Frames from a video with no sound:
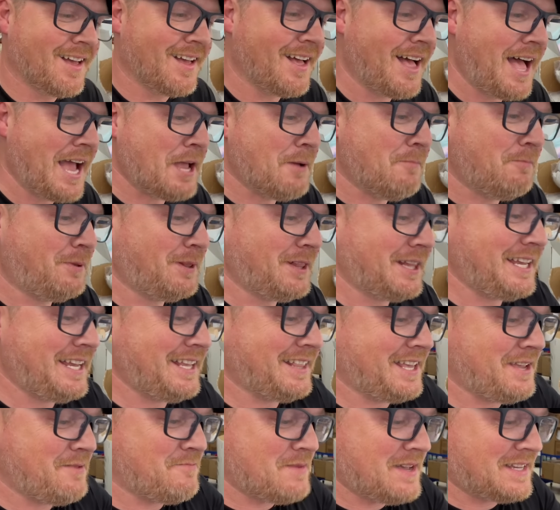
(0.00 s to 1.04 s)
I
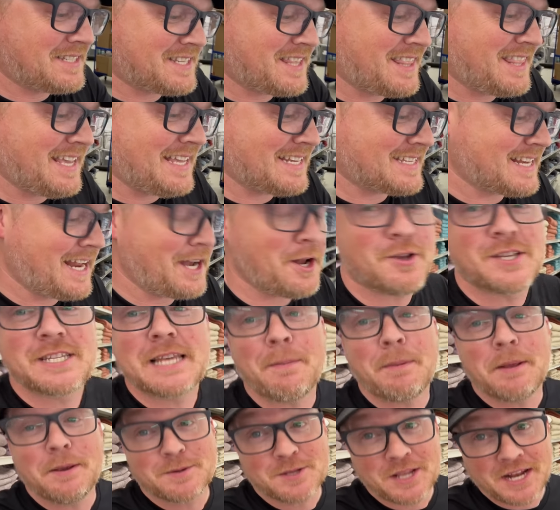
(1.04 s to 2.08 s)
completely missed this. I know
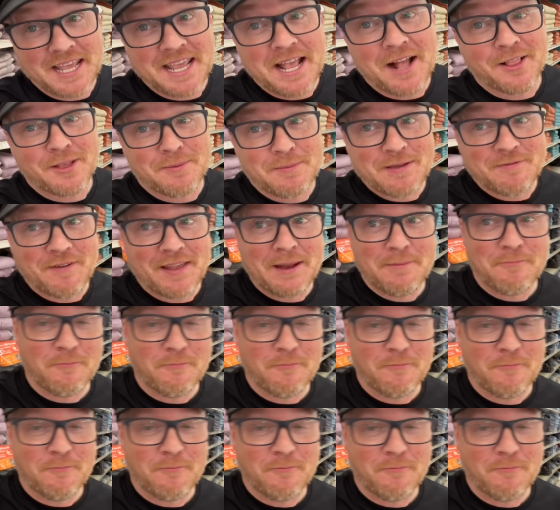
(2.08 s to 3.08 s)
somebody was going to yell at me if I didn't point it